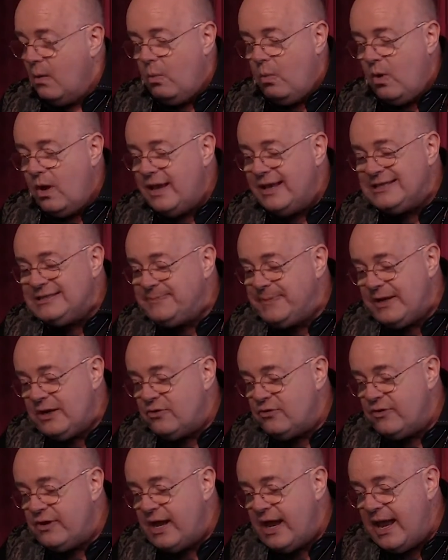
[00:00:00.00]
What has been
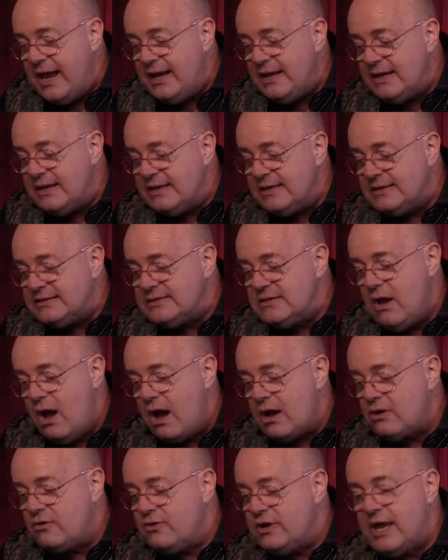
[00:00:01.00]
created is
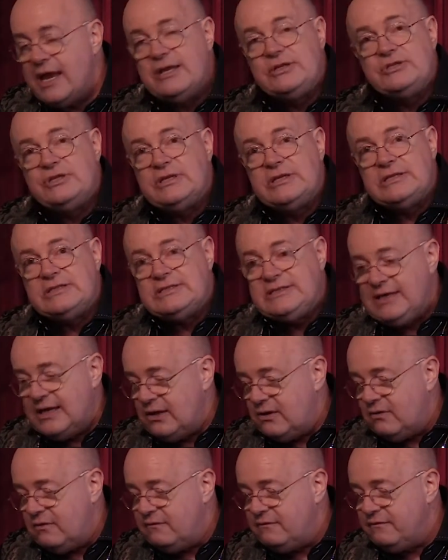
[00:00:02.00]
not creation
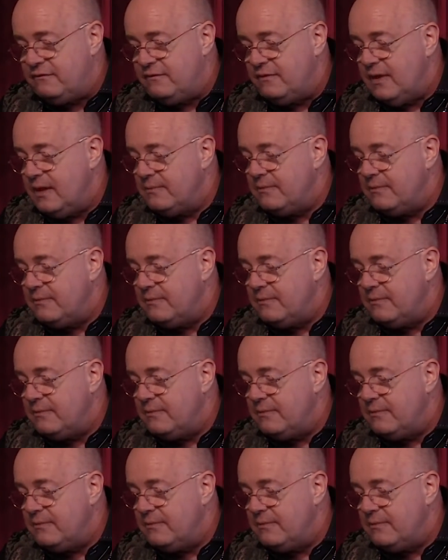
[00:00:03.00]
itself,